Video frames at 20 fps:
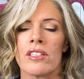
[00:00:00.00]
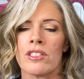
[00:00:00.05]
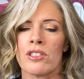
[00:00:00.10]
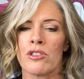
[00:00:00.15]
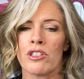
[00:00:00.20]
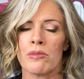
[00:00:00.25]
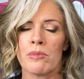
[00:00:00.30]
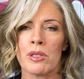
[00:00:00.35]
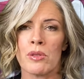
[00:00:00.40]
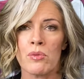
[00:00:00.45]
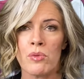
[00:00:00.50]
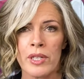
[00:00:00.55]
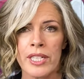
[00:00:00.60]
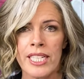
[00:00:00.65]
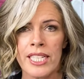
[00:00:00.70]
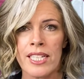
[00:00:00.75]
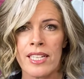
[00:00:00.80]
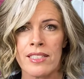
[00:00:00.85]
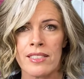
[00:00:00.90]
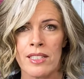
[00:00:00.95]
It's going to be
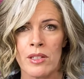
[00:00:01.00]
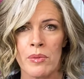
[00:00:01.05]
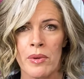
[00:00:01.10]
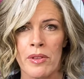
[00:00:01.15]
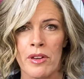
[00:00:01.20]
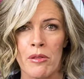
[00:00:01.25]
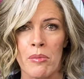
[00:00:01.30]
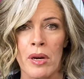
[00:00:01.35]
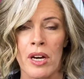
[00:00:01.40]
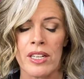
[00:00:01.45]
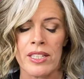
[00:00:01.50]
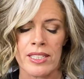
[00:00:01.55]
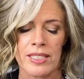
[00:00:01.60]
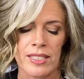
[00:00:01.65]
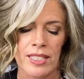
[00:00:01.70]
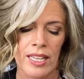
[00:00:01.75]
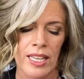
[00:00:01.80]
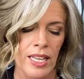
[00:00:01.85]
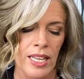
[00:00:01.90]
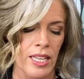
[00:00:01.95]
reconnecting with our bodies.